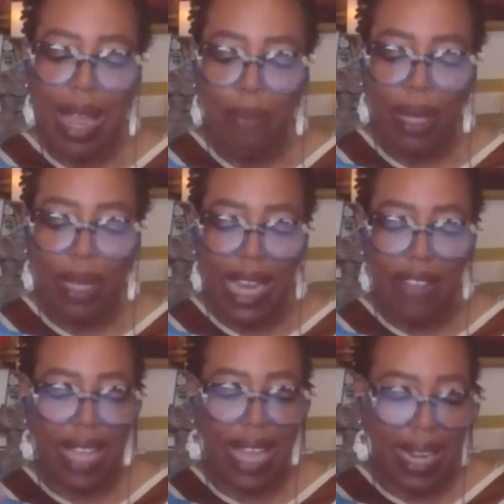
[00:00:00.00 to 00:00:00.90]
He
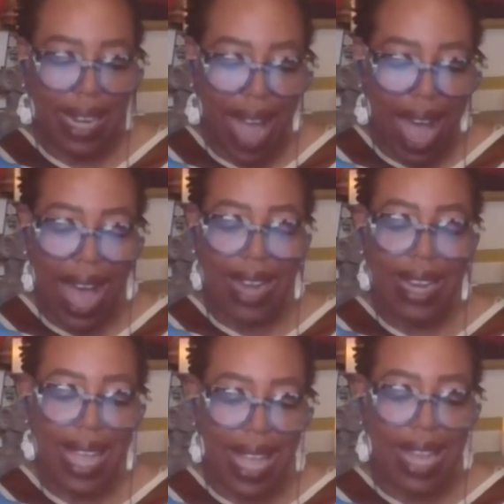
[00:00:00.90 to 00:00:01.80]
believed in God
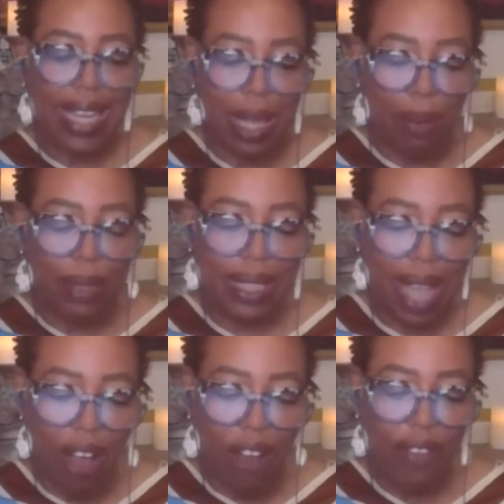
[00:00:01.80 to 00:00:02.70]
in
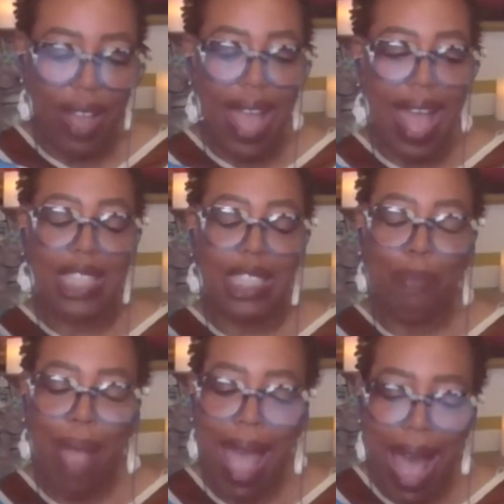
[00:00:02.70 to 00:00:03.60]
himself
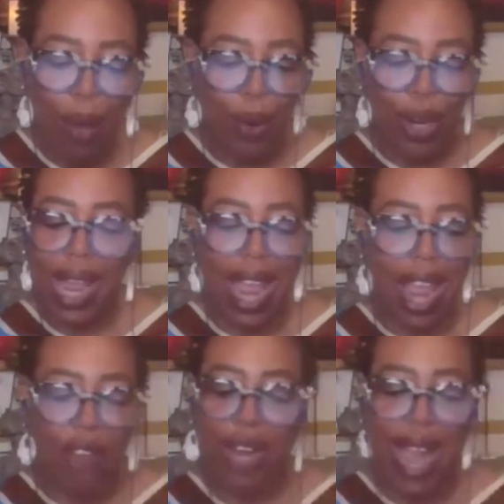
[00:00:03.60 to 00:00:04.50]
as power
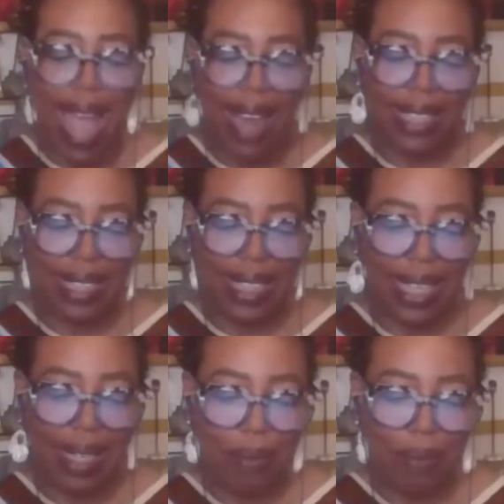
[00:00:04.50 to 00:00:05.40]
and
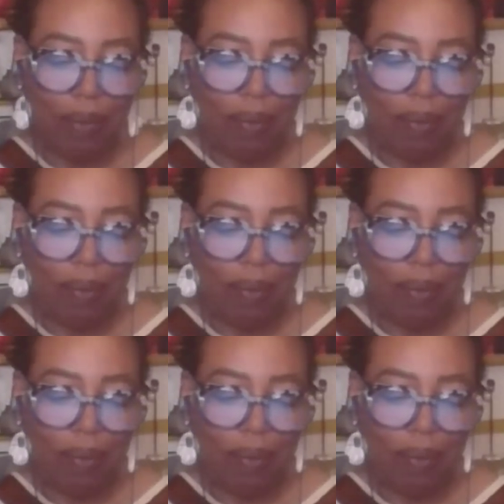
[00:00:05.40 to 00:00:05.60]
reality.